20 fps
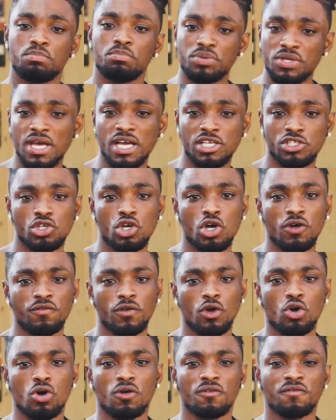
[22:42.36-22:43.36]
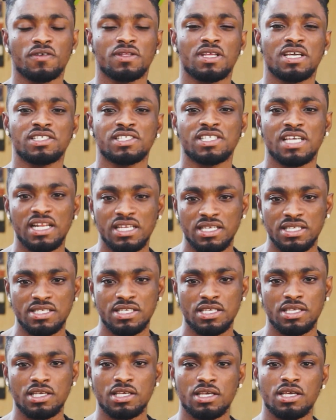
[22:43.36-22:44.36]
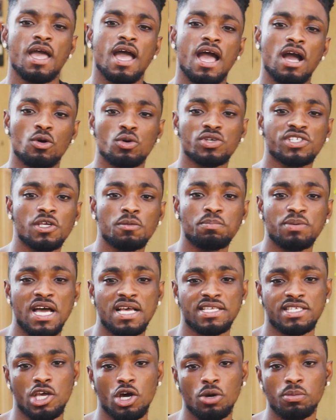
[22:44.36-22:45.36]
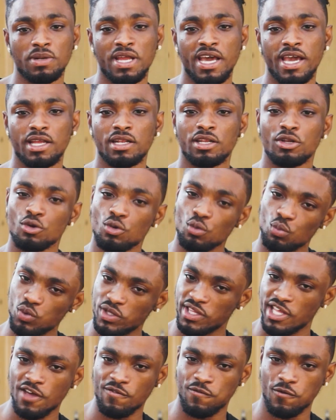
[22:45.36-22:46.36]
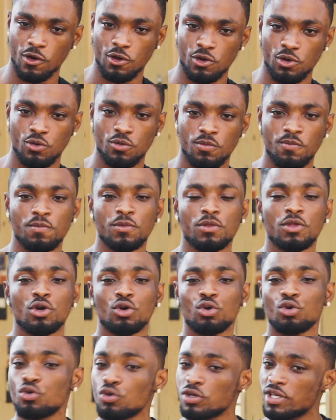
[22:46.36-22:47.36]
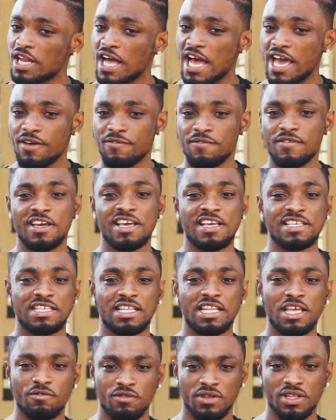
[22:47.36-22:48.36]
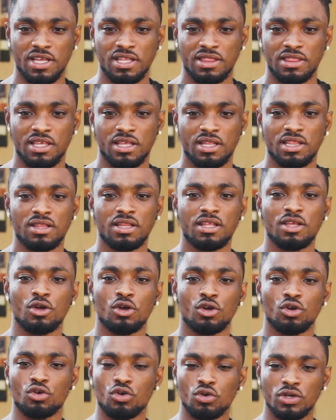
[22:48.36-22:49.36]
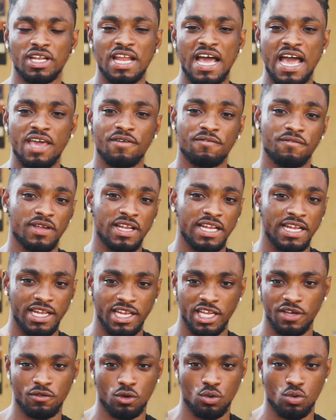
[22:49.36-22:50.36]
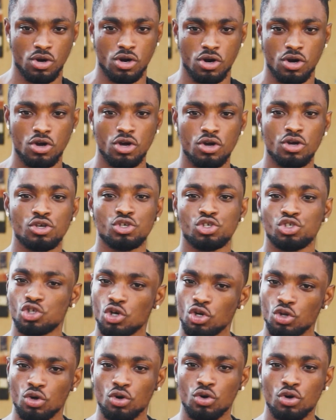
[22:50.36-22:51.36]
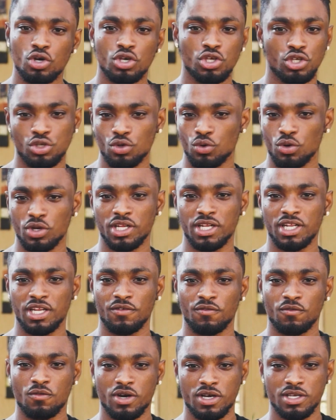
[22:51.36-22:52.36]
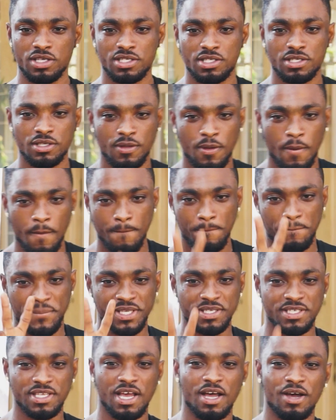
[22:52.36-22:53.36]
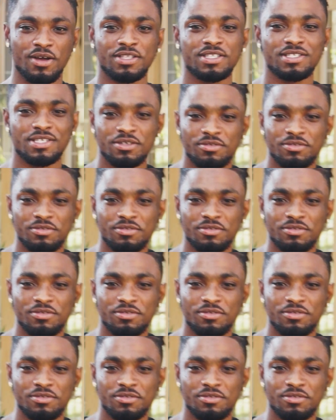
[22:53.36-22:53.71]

Be assured of your confidentiality. Agushi Plus helpline, we there for you. Good life is an everyday thing. Good life, live it well. YOLO, you only live once. Peace out.